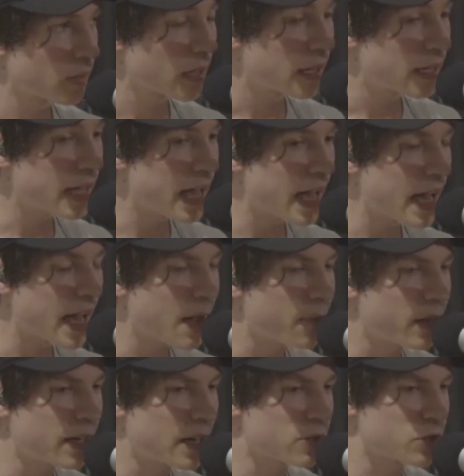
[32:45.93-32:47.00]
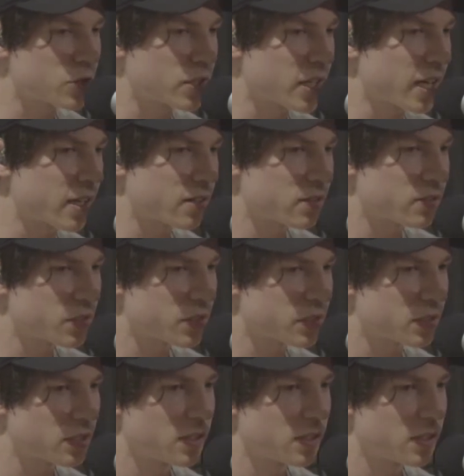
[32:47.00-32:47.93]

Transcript: Yeah, I was just like just